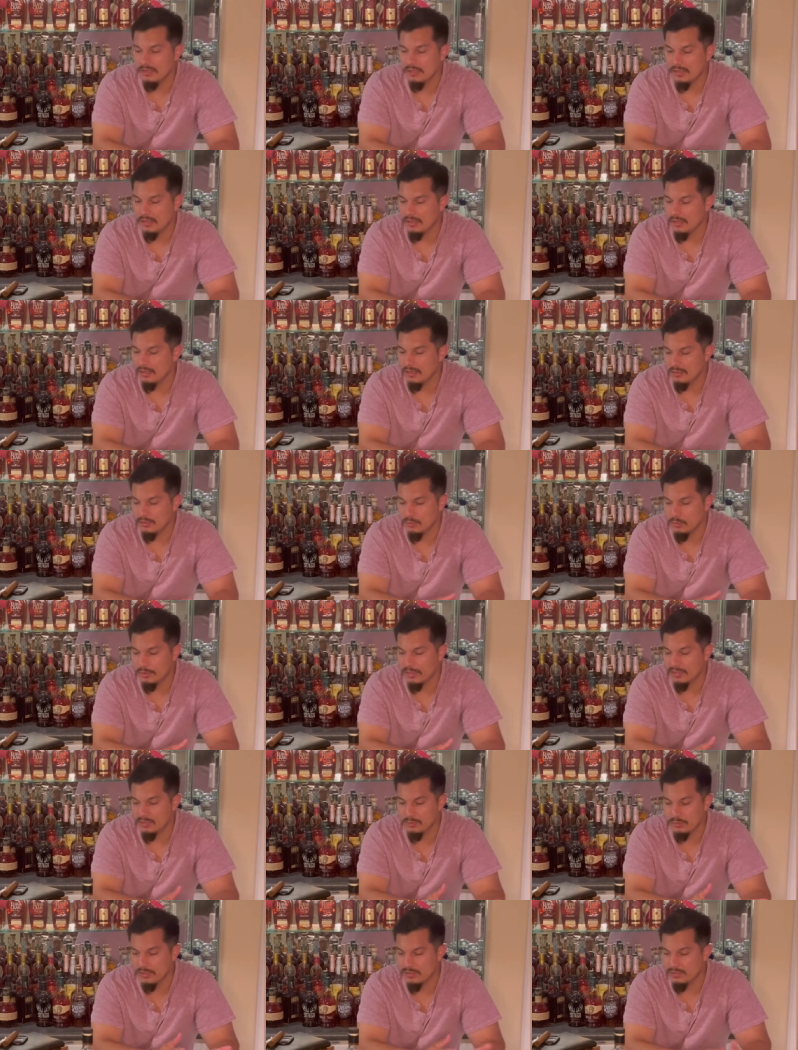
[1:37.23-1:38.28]
uh,
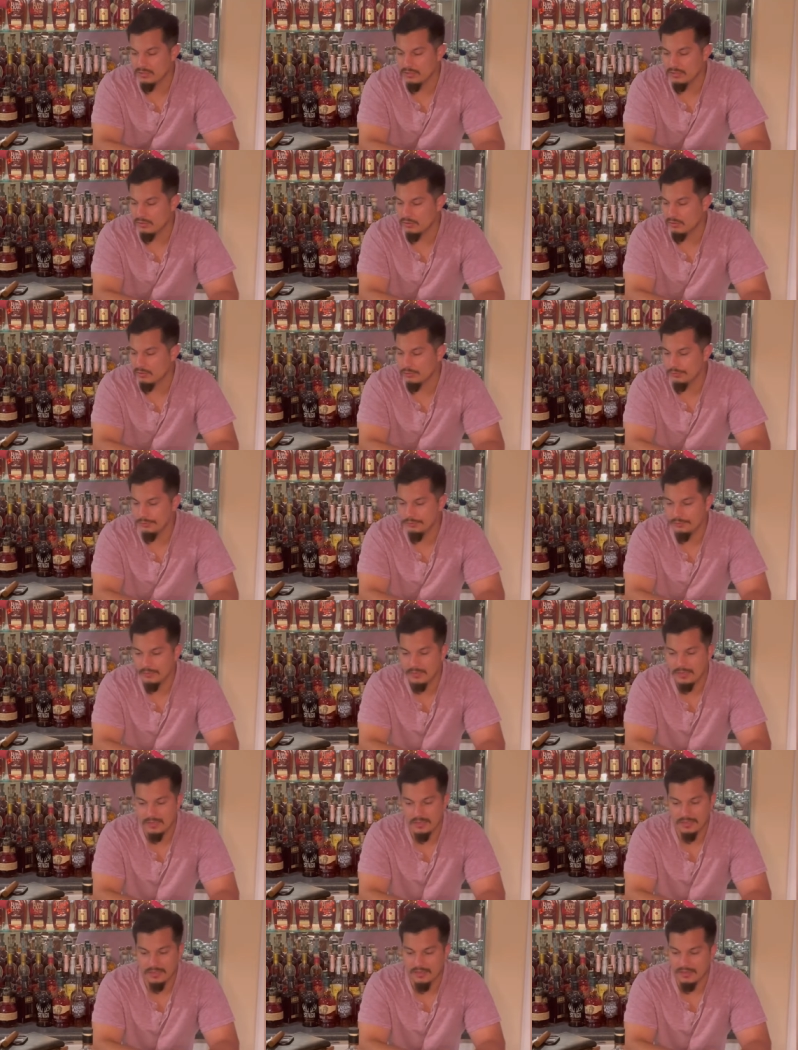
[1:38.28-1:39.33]
2022,
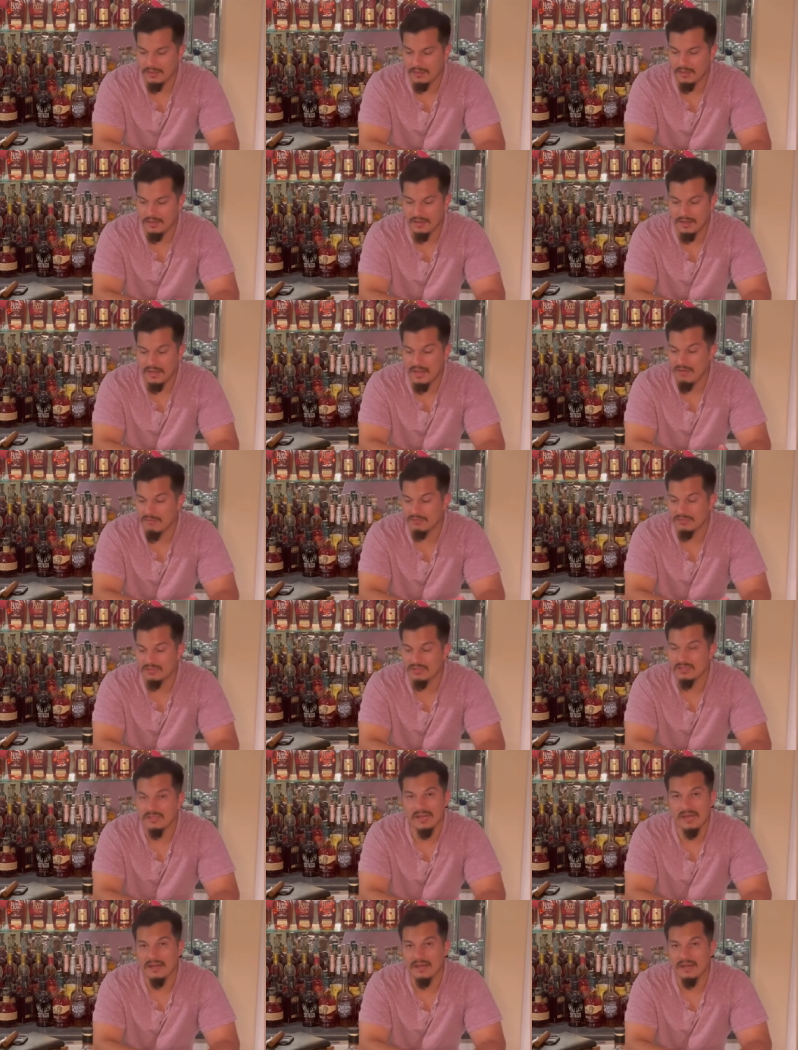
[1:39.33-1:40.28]
and I haven't seen